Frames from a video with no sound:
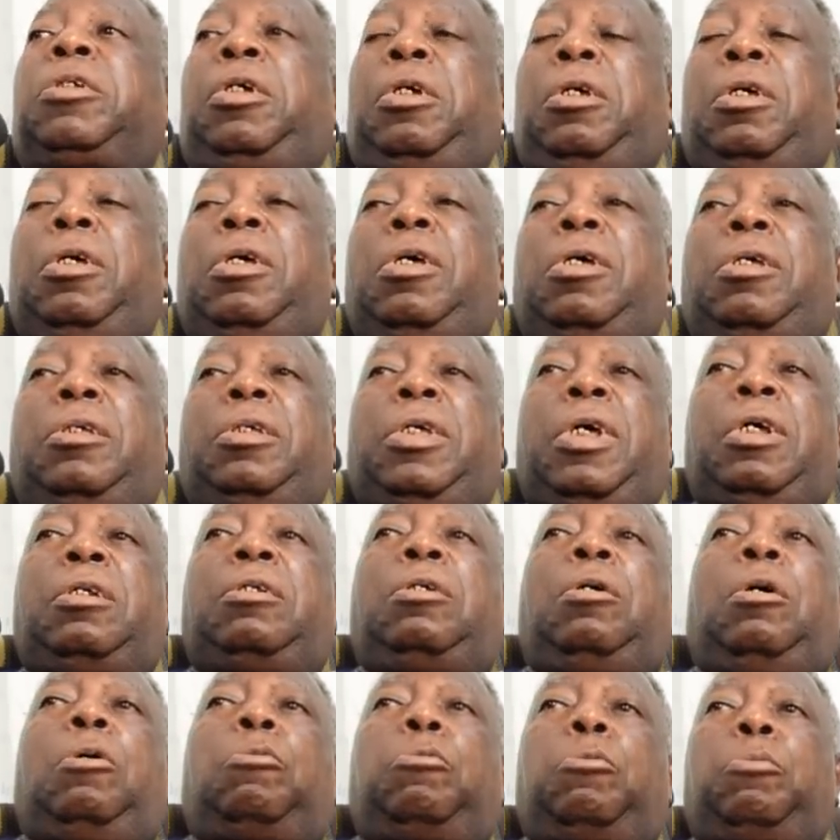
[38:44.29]
say
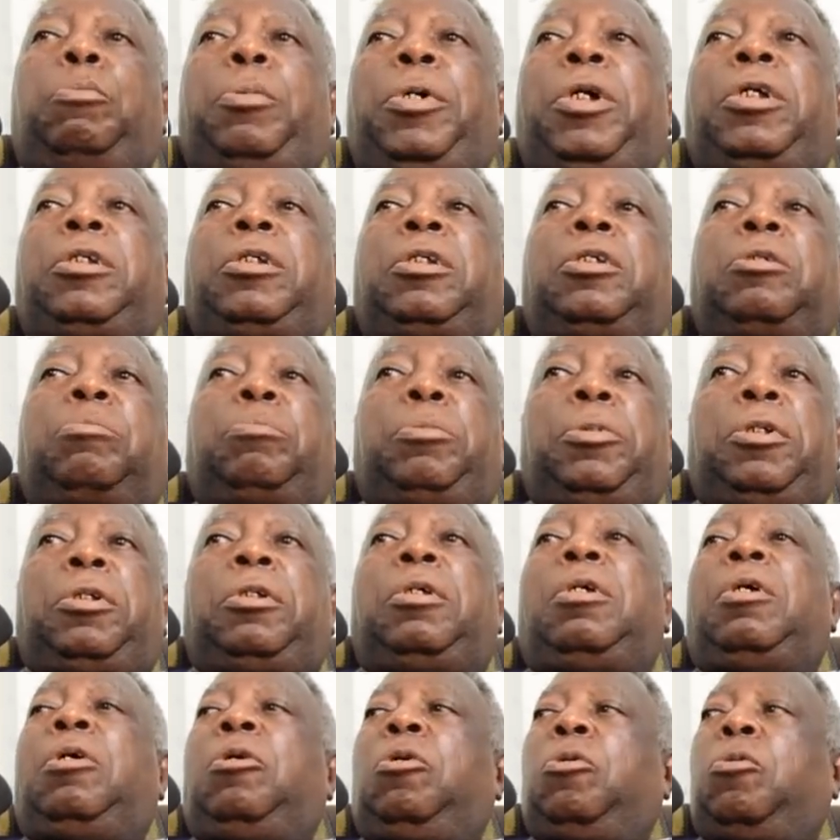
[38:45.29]
pay this bill.